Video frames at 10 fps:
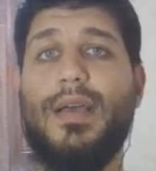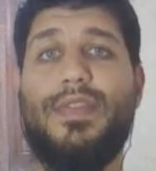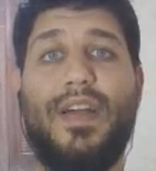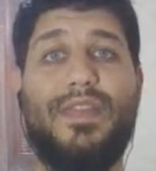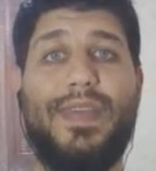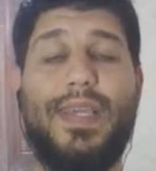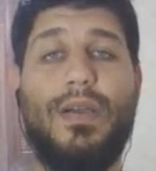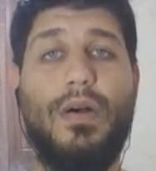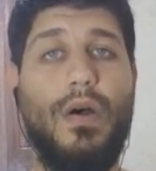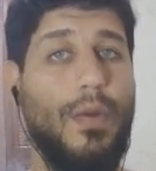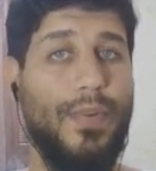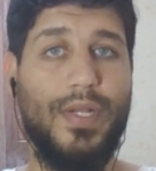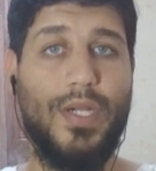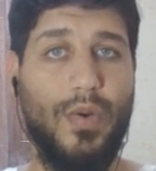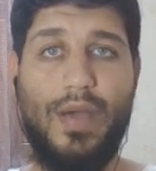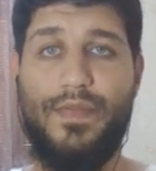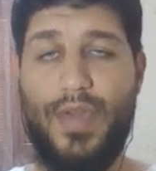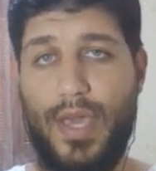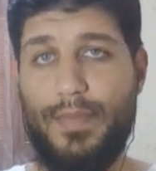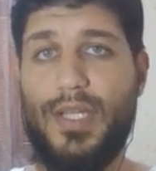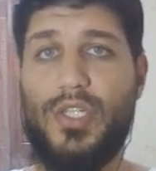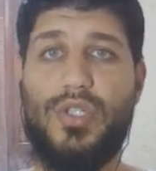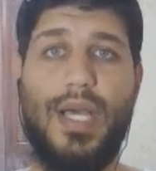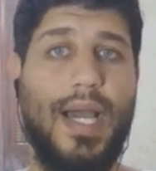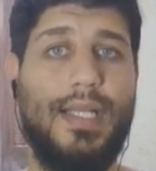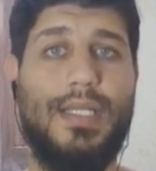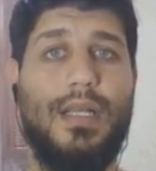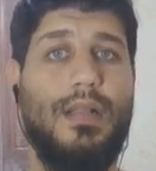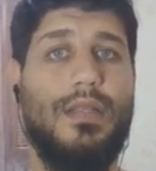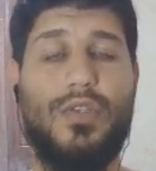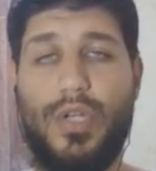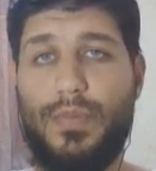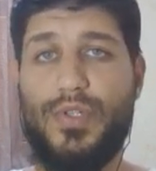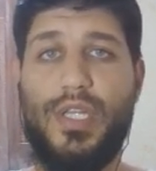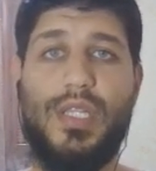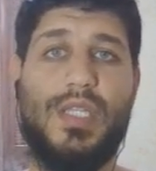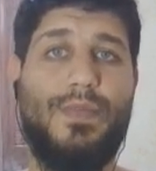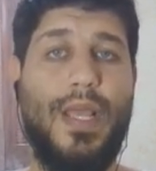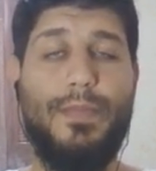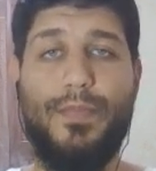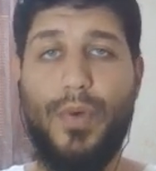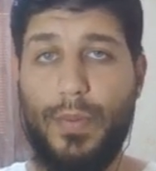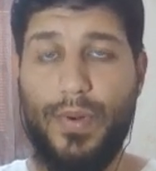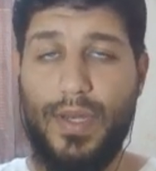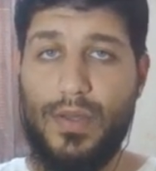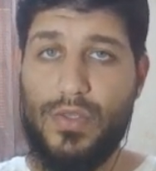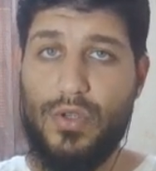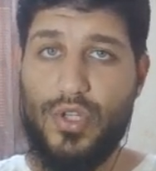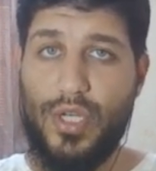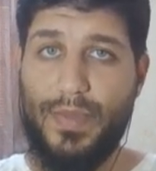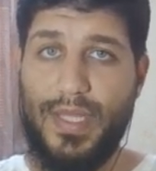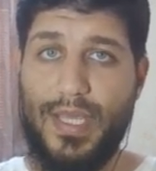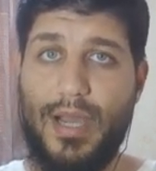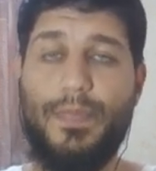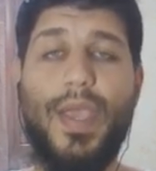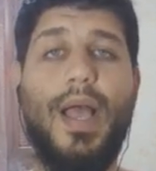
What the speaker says: that the open graph image, title, description display properly on social media,